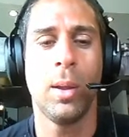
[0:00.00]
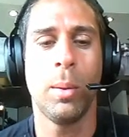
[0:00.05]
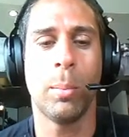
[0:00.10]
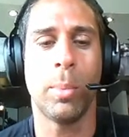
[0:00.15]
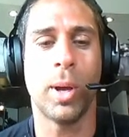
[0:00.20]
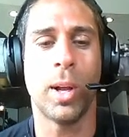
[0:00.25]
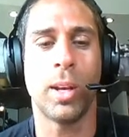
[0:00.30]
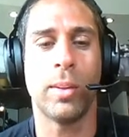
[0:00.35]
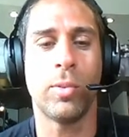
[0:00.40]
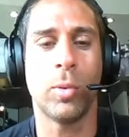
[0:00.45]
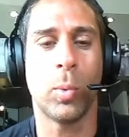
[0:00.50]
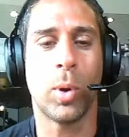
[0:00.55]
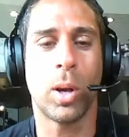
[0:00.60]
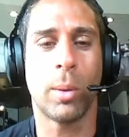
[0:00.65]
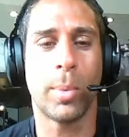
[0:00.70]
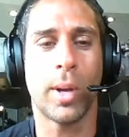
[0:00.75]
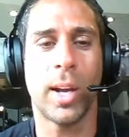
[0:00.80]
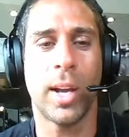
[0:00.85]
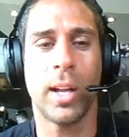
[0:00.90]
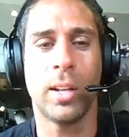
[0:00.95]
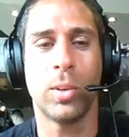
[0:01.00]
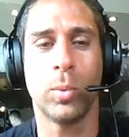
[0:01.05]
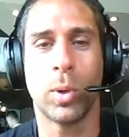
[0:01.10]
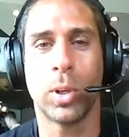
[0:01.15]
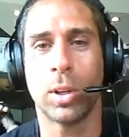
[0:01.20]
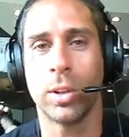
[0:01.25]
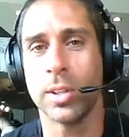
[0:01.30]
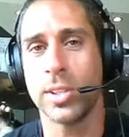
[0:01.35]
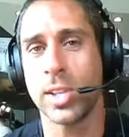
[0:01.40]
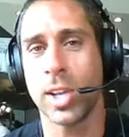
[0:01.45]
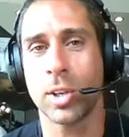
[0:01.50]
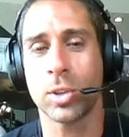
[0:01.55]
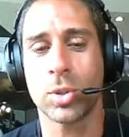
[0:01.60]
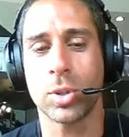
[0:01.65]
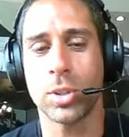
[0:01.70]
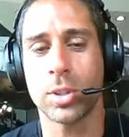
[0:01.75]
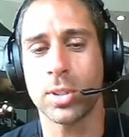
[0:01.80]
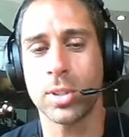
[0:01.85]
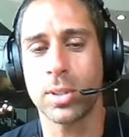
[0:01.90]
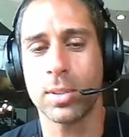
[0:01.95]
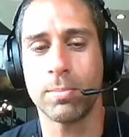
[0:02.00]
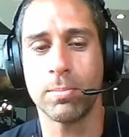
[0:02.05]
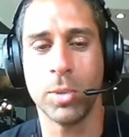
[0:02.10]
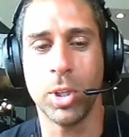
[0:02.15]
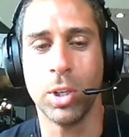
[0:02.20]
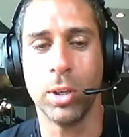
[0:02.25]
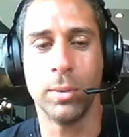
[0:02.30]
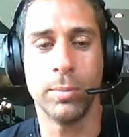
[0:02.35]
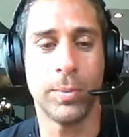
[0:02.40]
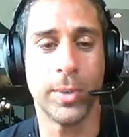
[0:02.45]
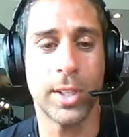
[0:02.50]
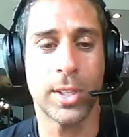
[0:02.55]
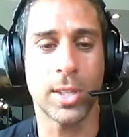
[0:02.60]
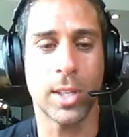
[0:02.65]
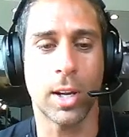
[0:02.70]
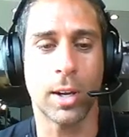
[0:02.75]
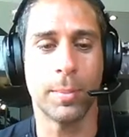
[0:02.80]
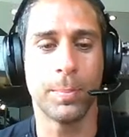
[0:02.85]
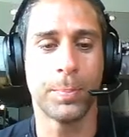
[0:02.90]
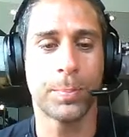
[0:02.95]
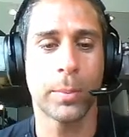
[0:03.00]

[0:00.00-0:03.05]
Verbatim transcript: But if you want to buy it, you want all these extras, you know, it's there.